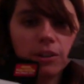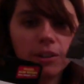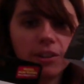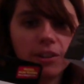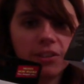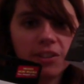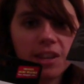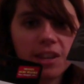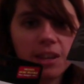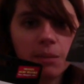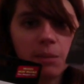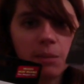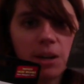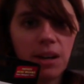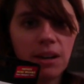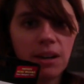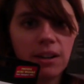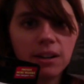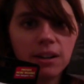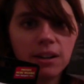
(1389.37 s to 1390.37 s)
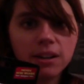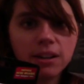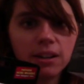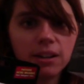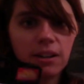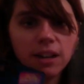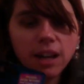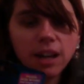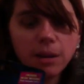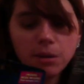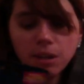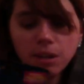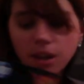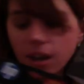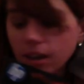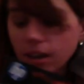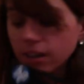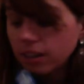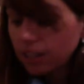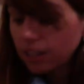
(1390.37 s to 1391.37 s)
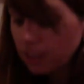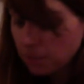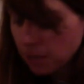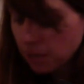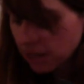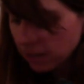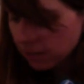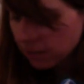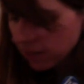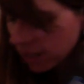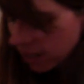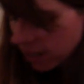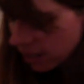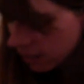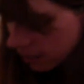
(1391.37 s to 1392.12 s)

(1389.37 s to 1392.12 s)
list them on eBay and